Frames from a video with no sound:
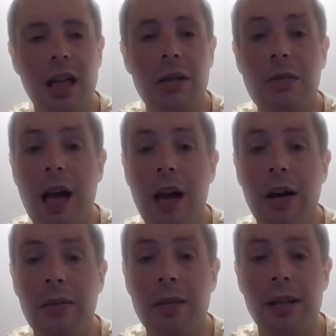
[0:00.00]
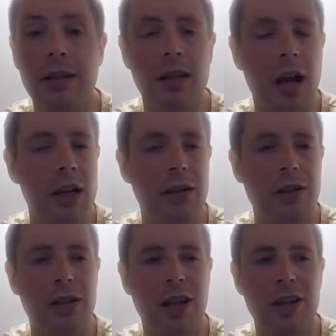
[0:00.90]
And now I'm here in higher
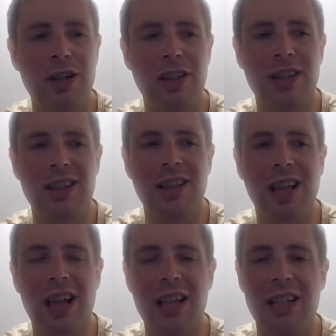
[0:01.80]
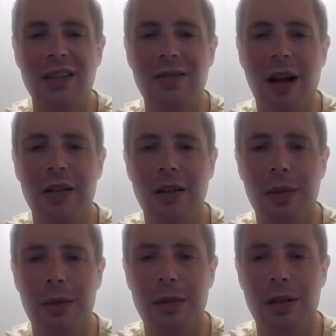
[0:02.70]
education as a faculty
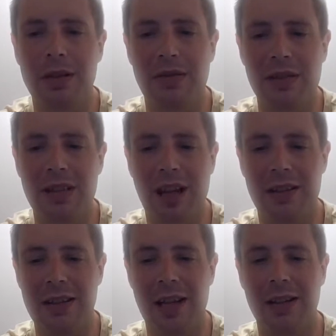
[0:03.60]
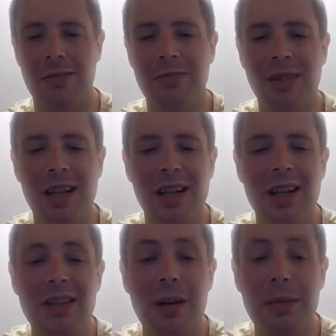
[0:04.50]
member here at Forsyth Tech.
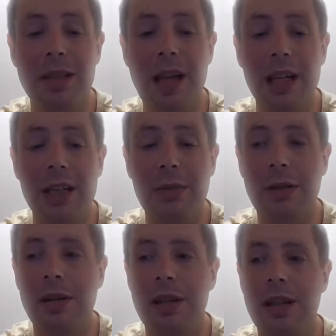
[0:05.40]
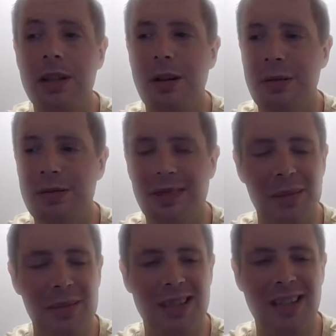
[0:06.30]
I'm excited to be with you.
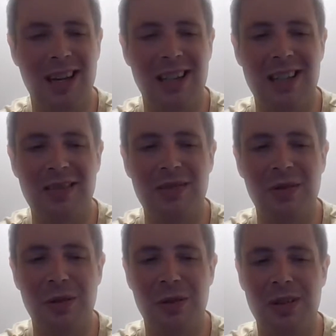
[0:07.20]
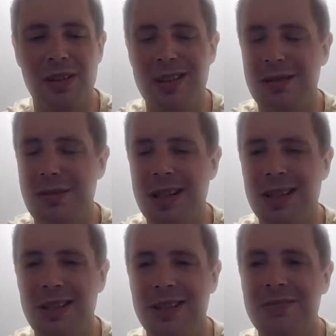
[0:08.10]
I'm excited for the
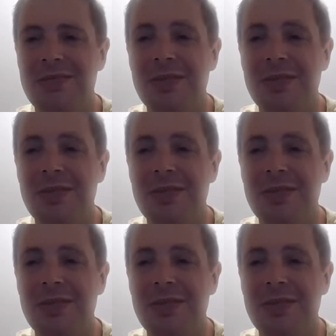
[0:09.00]
semester.